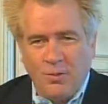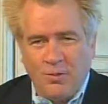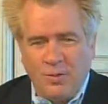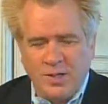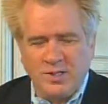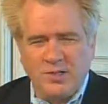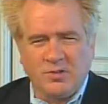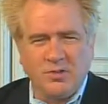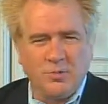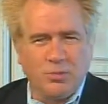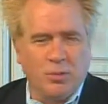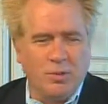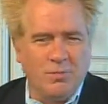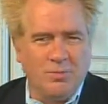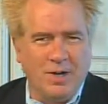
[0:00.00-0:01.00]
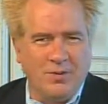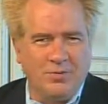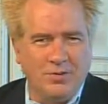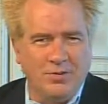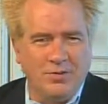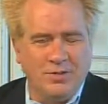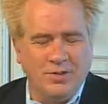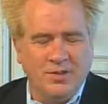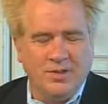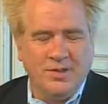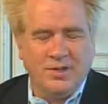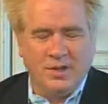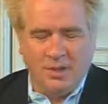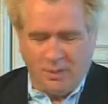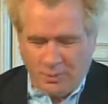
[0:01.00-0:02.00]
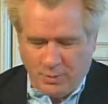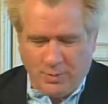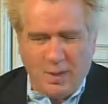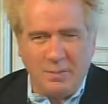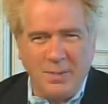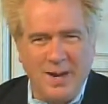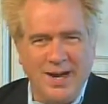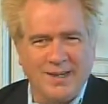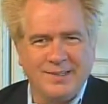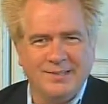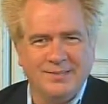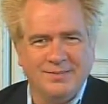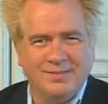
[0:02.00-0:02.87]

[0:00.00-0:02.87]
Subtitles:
Watch this important message. I'll be right back.